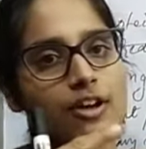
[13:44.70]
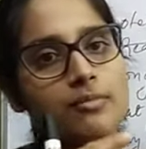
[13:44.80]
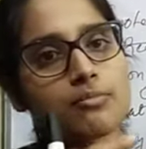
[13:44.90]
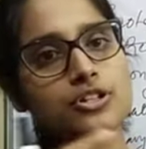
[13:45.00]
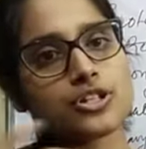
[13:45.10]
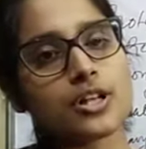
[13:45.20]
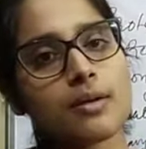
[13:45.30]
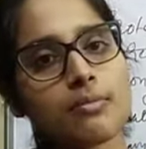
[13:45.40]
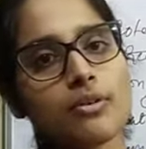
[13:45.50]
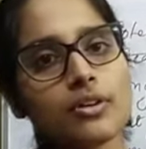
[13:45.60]
bridges are
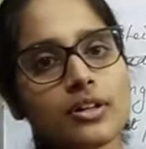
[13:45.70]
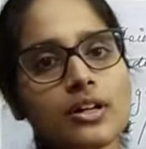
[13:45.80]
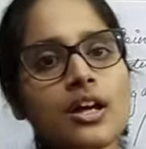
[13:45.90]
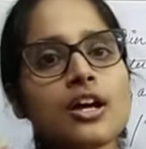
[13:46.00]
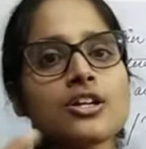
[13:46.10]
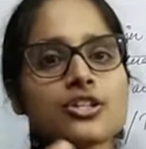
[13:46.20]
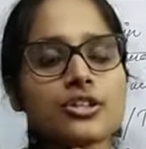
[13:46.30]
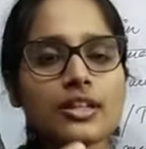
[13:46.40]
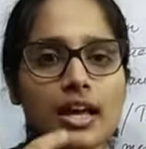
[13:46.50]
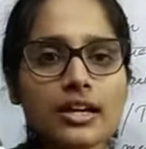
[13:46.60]
broken, so
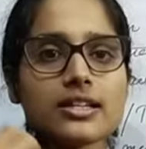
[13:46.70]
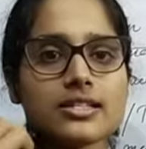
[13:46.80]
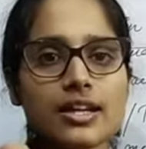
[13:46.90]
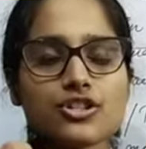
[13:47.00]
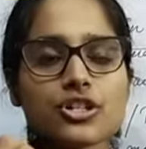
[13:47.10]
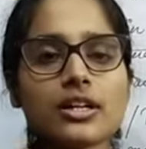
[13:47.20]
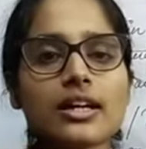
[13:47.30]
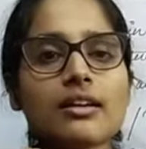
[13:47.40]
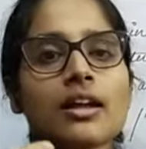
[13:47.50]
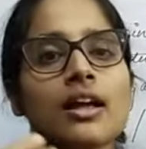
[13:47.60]
they are essential
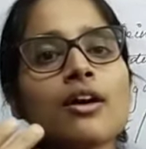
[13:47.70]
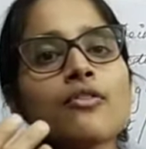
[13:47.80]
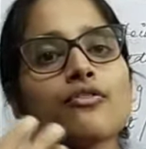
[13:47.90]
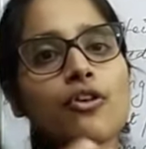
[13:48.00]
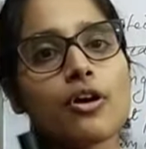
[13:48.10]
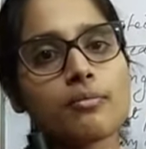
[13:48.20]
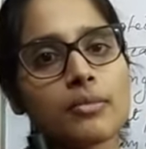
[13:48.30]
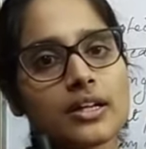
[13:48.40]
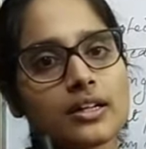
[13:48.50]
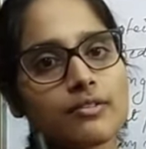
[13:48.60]
in
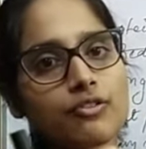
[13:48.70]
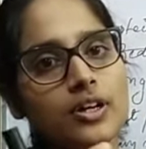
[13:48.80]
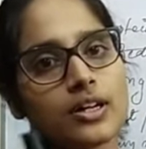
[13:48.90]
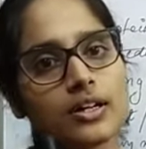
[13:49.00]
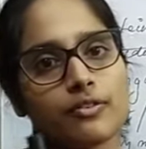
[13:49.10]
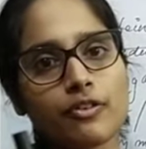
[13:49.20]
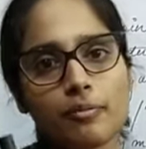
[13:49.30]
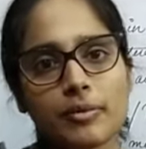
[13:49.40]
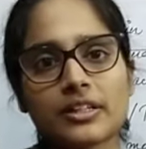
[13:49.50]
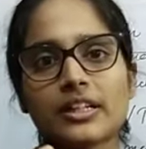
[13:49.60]
forming
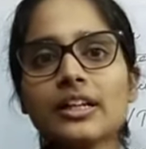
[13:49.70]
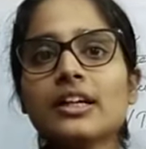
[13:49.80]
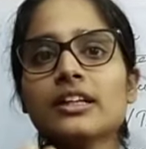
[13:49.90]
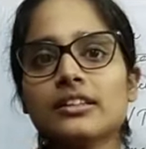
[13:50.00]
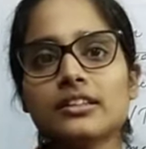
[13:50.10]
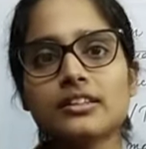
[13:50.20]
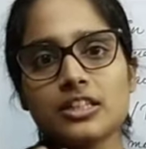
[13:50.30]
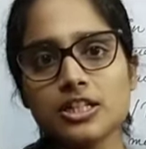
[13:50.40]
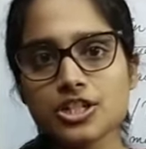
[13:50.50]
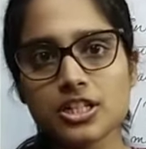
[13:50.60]
the
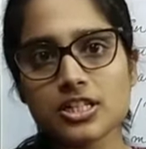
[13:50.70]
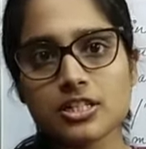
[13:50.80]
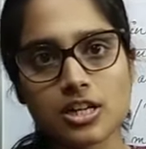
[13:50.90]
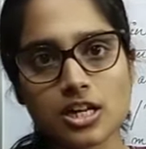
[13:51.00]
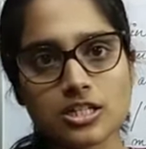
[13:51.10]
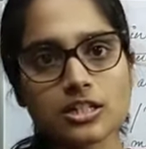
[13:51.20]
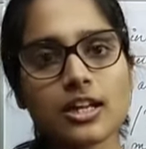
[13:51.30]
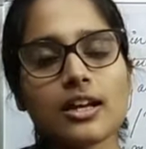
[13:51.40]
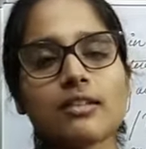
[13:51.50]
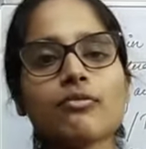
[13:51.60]
tertiary structure. They
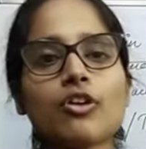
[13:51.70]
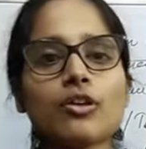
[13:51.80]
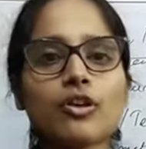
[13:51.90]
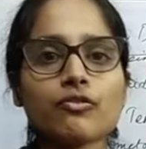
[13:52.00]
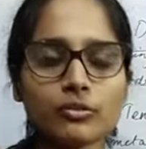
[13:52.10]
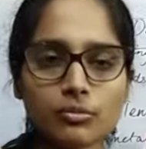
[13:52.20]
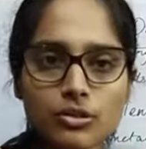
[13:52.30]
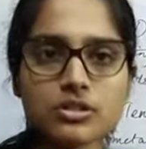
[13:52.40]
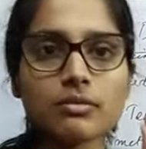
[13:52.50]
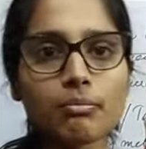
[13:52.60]
are in one of the
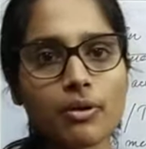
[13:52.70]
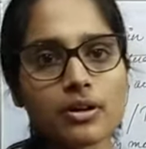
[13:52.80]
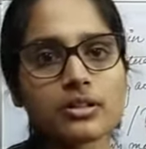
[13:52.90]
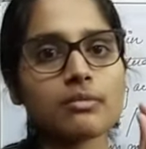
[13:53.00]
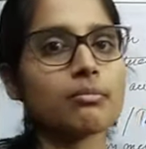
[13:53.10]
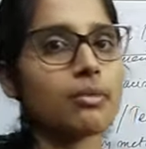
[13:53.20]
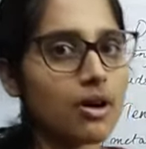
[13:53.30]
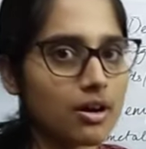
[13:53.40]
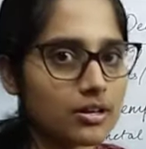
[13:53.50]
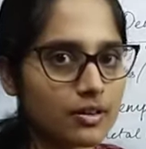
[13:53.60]
most important
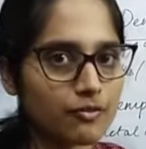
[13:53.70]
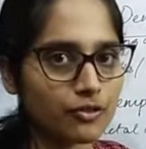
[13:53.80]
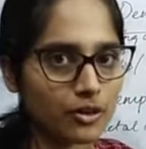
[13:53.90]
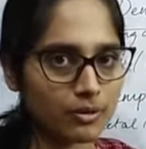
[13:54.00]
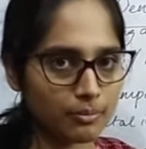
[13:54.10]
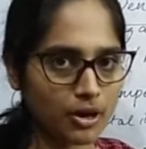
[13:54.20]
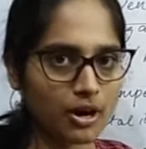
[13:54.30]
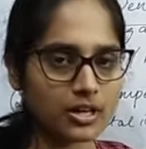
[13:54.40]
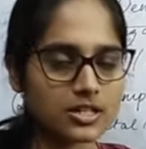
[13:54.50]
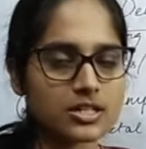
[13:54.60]

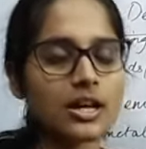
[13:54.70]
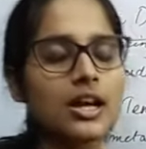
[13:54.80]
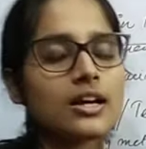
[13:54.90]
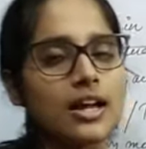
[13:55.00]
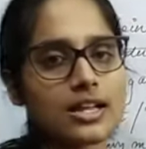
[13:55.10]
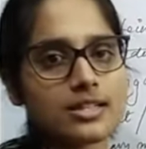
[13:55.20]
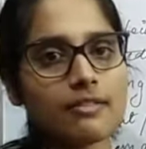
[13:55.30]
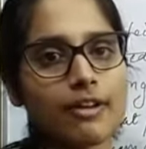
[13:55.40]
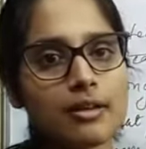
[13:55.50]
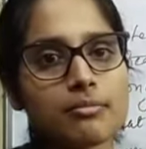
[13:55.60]
bonds.
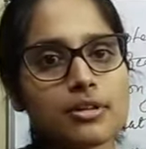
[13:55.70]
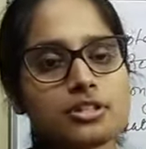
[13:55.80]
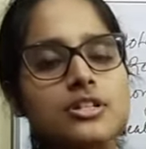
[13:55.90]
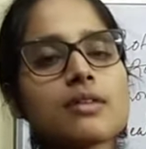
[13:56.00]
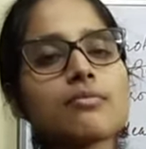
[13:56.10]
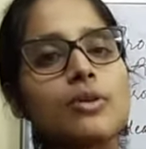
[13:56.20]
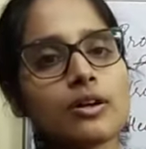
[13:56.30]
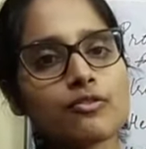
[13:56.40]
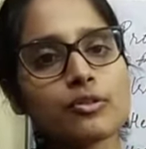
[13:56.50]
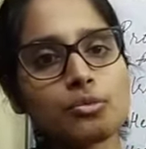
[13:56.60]
Disulfide bridges are one
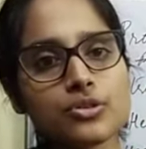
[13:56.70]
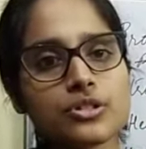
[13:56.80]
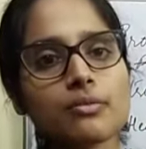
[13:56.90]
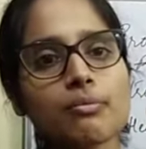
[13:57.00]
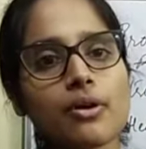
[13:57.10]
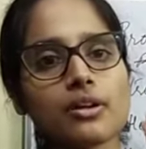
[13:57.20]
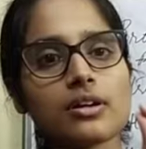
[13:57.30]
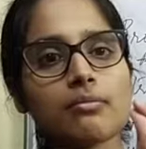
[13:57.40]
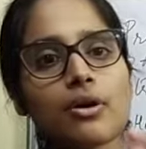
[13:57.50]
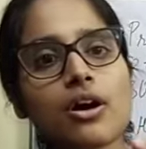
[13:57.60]
of the most
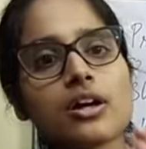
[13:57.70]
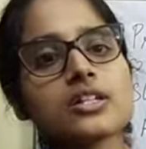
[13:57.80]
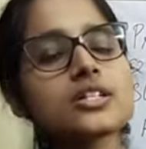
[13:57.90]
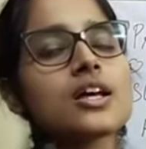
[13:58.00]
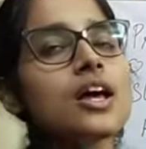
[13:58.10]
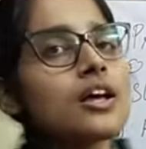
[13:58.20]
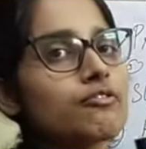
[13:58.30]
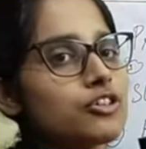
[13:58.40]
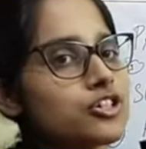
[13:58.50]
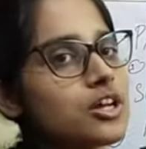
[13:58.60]
important bonds
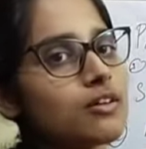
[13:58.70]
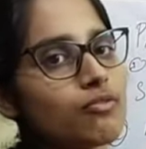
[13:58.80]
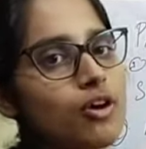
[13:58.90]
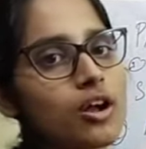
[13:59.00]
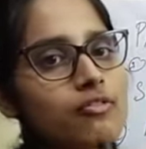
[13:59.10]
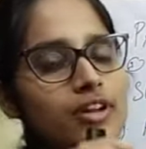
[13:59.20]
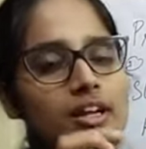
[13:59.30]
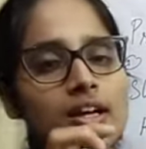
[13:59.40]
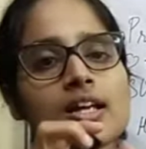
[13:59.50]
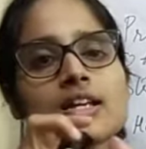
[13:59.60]
which are involved
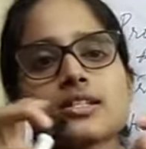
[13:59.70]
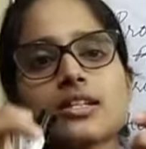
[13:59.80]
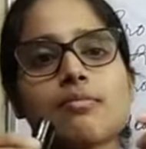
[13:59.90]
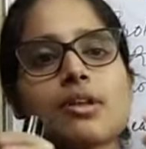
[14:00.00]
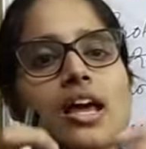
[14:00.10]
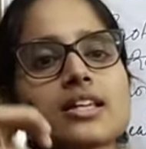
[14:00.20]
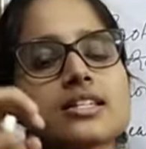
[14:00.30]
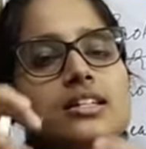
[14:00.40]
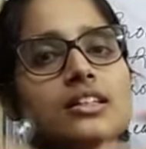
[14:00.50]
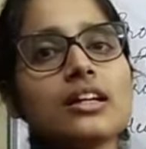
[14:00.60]
in
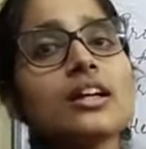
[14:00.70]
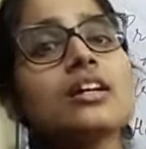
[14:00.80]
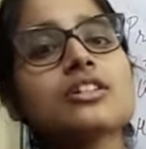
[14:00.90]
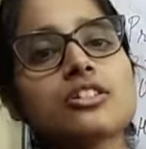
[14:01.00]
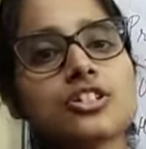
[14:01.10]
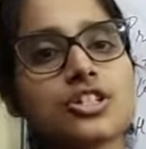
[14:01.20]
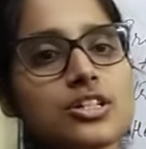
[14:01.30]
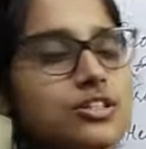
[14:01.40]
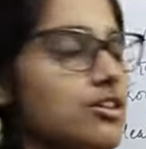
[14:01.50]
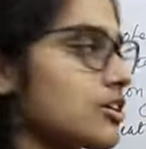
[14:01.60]
stabilizing the tertiary
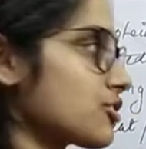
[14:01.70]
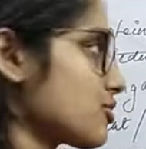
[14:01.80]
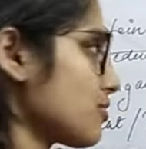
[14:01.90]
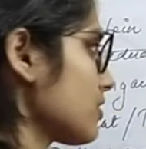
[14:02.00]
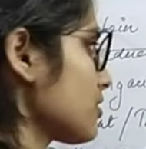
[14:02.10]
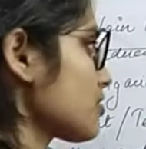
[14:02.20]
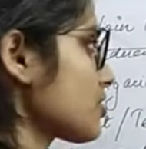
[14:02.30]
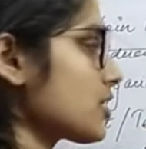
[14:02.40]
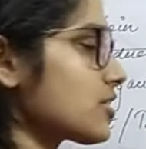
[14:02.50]
structure. So the tertiary